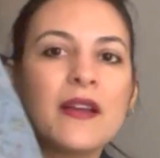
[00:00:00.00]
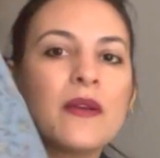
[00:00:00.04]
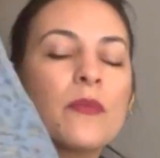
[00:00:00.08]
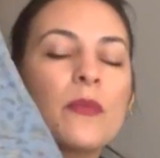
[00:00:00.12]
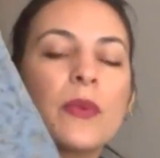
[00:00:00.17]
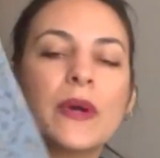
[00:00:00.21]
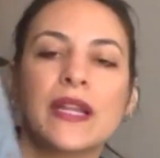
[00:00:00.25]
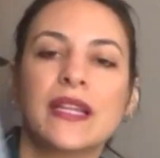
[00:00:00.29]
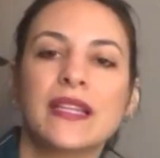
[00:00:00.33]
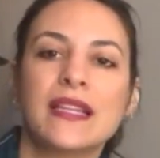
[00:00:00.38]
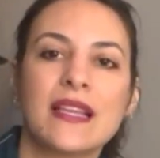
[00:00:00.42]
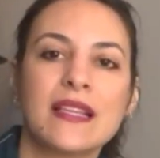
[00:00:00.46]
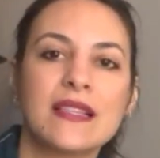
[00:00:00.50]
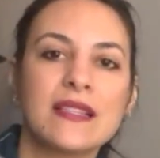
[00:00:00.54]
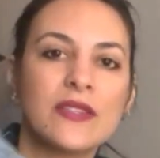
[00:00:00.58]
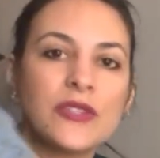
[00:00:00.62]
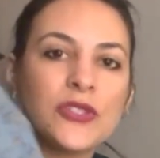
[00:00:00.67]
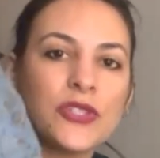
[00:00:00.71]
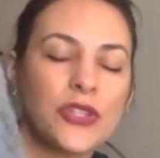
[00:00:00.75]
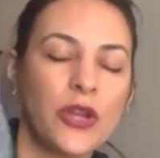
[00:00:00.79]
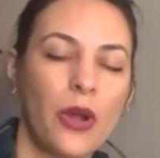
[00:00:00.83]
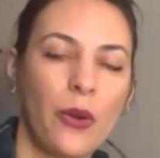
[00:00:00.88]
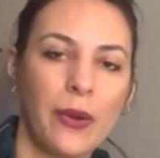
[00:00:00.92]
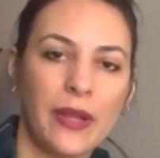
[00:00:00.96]
but it doesn't
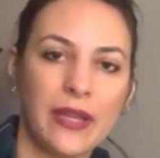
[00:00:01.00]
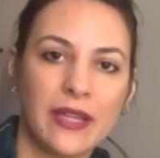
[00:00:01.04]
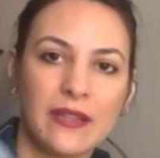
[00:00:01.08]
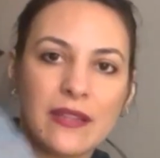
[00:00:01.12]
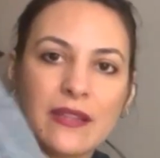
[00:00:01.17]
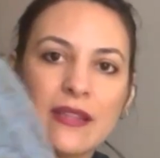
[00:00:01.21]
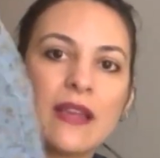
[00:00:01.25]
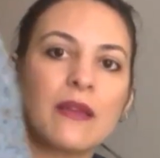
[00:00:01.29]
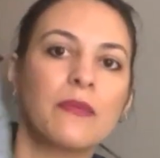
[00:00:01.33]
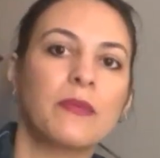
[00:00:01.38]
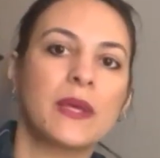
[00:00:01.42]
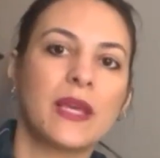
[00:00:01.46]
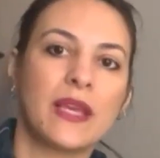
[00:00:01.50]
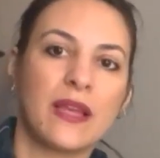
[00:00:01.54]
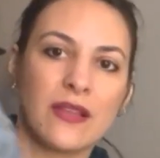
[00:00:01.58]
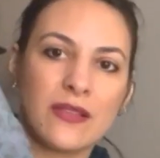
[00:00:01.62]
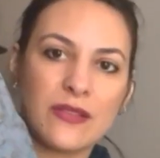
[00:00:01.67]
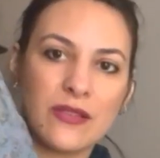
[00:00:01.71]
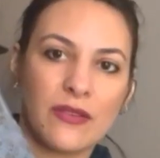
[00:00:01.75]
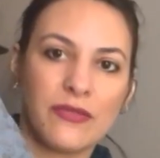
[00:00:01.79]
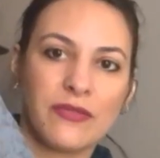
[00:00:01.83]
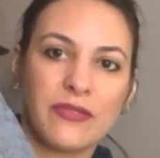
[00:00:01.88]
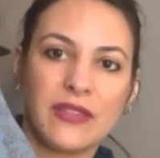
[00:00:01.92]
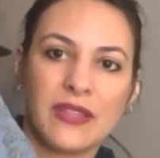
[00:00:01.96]
show anything
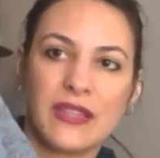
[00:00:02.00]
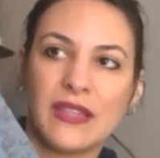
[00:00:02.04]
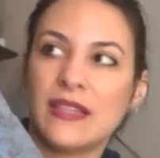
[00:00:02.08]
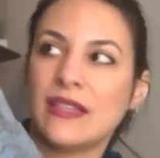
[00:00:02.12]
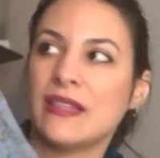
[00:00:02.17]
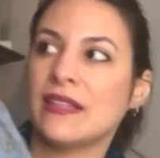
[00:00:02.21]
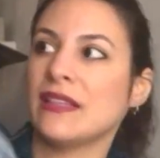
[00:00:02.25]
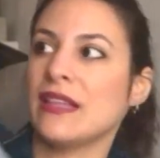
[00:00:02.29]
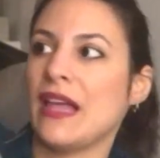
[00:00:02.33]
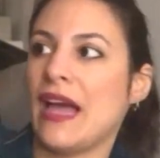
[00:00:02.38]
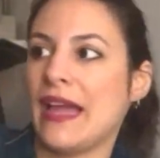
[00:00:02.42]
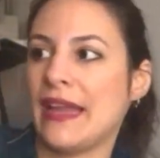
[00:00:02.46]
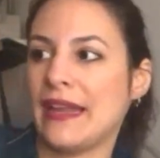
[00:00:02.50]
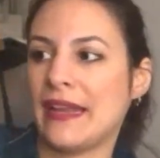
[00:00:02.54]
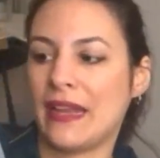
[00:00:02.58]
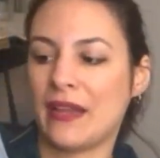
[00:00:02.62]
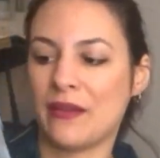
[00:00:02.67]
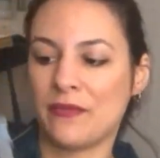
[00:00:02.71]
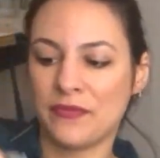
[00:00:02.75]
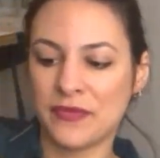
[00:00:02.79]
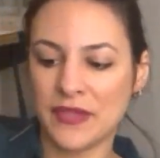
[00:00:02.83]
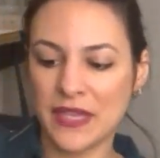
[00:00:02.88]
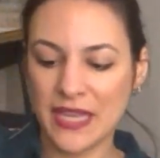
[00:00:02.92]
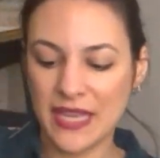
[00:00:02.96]
because of the
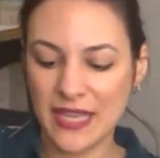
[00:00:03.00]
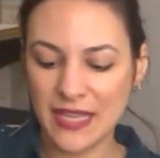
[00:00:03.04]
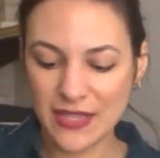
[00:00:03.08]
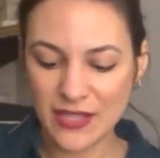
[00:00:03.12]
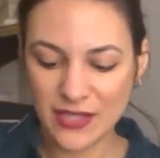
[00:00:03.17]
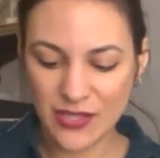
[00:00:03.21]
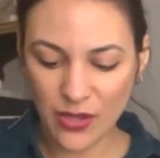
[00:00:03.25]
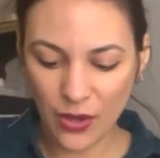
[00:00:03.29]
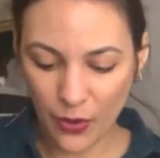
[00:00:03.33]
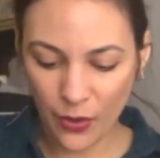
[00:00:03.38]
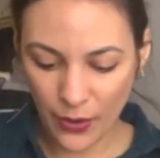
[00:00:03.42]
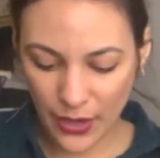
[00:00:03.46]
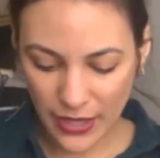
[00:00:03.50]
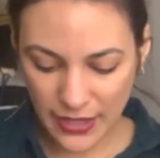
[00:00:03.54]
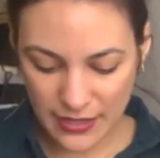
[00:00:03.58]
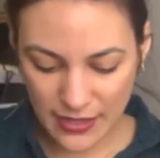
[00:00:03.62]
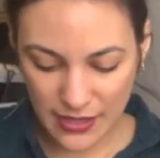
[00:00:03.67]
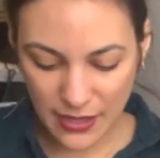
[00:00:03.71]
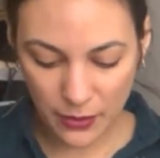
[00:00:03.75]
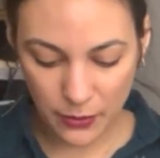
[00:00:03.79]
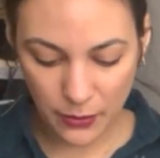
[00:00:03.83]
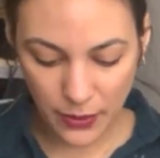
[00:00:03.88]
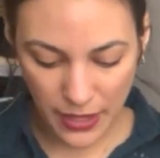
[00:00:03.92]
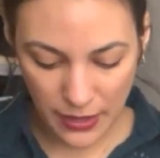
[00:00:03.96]
lining. So it's
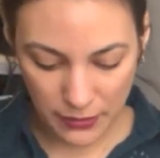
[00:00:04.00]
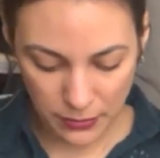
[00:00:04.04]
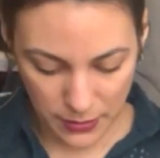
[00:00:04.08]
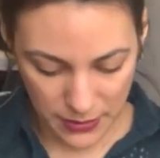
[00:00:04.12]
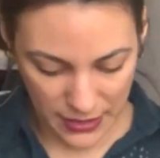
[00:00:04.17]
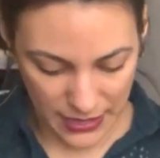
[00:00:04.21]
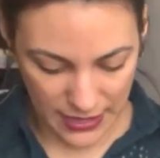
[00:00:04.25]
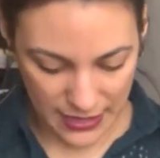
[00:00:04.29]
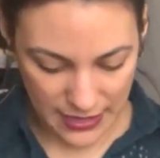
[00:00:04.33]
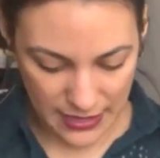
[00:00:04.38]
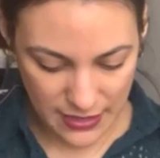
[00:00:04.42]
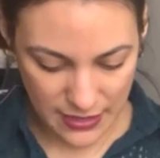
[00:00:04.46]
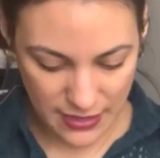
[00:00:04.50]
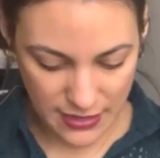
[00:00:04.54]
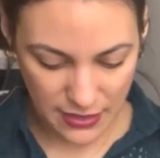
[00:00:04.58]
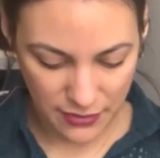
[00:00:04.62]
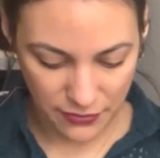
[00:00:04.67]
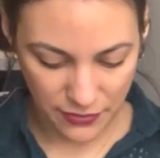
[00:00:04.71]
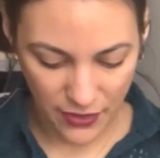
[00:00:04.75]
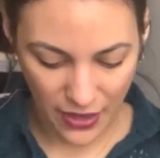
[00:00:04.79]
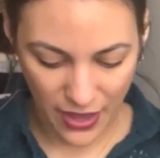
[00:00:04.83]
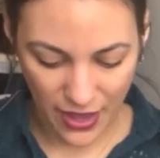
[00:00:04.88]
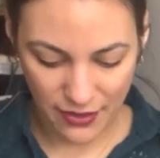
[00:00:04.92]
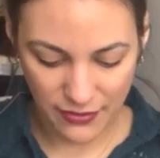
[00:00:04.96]
a great piece.
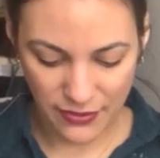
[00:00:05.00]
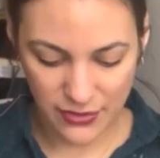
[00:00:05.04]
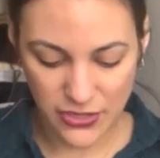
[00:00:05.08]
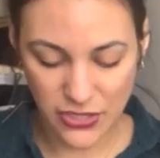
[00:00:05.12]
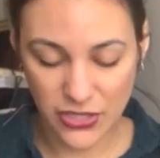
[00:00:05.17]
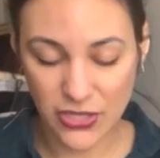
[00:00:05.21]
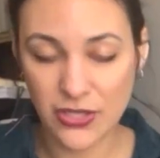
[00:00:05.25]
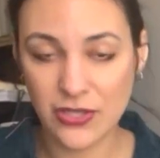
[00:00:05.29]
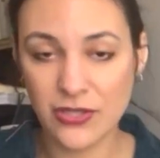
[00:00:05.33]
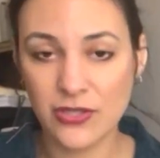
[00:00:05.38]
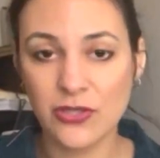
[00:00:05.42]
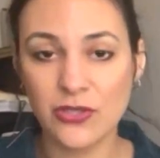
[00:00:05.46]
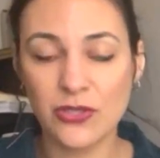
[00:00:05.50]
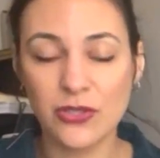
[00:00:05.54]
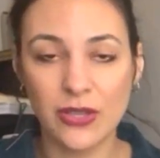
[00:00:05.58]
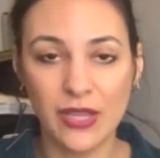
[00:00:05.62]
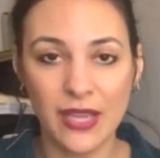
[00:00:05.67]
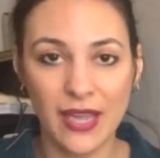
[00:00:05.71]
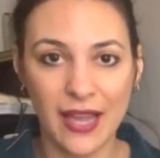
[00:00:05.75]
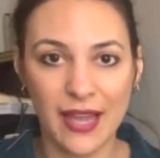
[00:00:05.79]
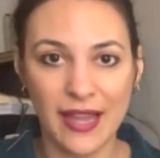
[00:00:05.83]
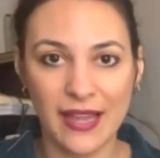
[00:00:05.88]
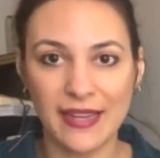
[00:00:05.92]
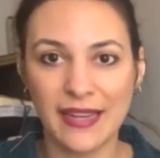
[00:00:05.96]
If you have a chance to
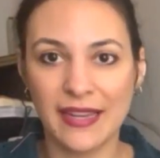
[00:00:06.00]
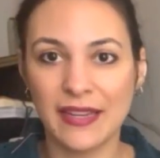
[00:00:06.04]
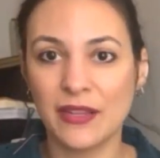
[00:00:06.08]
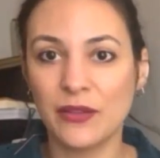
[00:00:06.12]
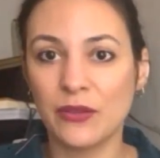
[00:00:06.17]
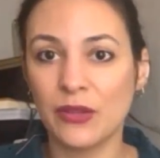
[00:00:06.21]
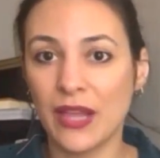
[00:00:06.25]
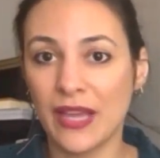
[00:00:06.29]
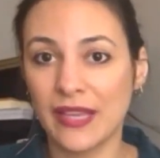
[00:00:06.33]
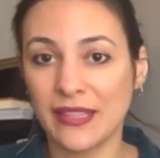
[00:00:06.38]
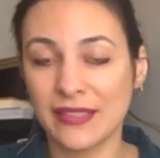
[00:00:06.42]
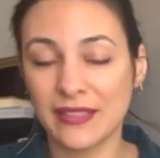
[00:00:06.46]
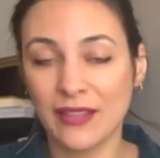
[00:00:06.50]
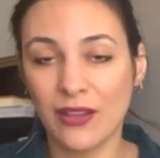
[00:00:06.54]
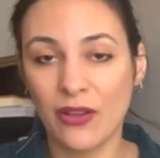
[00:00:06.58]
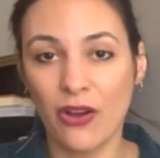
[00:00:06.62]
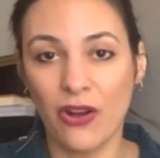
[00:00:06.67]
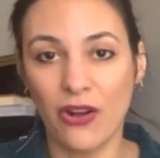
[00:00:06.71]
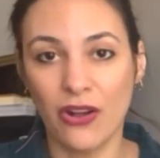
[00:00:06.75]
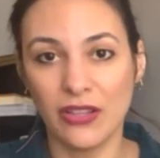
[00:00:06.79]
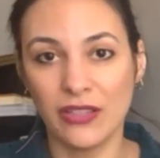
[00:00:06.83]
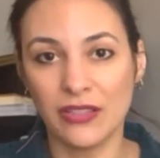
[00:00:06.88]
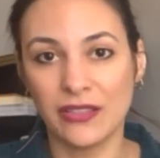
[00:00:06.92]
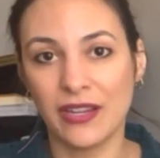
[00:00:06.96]
get and you like the
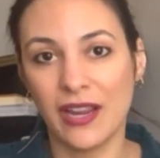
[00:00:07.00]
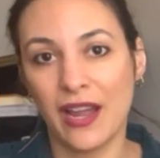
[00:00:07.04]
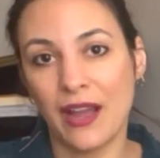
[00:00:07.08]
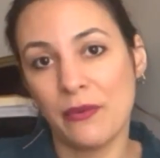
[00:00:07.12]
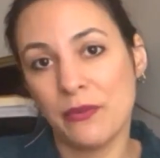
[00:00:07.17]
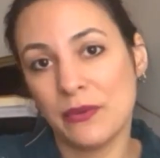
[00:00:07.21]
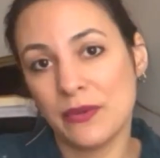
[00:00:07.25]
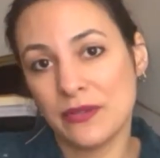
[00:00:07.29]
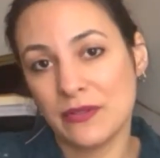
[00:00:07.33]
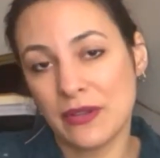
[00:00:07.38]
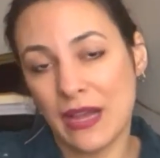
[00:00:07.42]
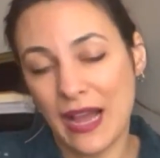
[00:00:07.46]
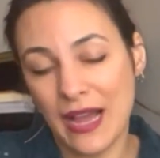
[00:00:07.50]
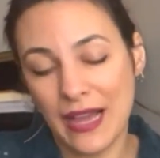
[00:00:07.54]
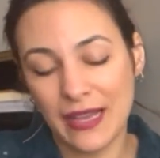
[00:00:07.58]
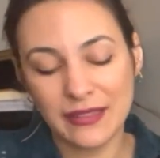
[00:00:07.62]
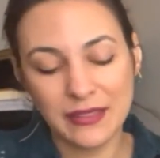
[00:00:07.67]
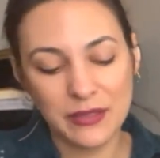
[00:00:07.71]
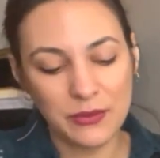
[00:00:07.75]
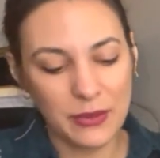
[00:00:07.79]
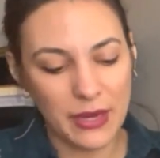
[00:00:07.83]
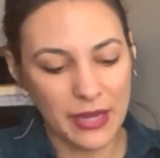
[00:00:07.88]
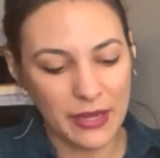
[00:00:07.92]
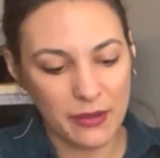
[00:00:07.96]
color, I would
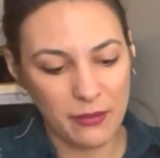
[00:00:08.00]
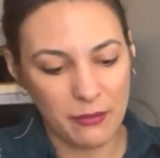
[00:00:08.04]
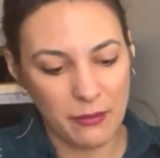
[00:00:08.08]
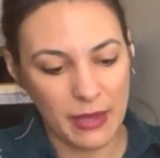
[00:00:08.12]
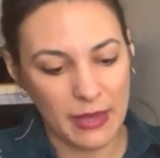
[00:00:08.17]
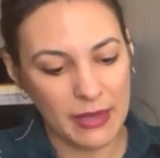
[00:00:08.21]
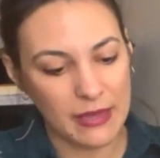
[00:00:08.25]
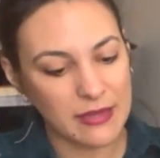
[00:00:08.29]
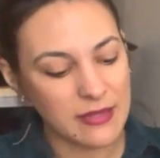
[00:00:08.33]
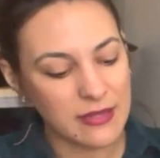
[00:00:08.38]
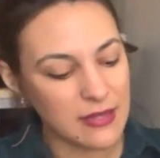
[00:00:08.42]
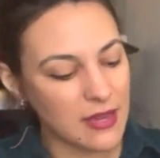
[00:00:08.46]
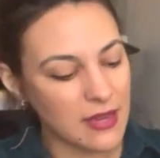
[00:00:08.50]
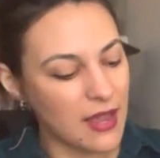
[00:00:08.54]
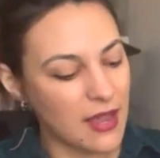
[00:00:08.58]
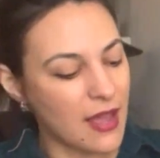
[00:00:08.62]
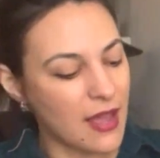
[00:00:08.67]
highly recommend.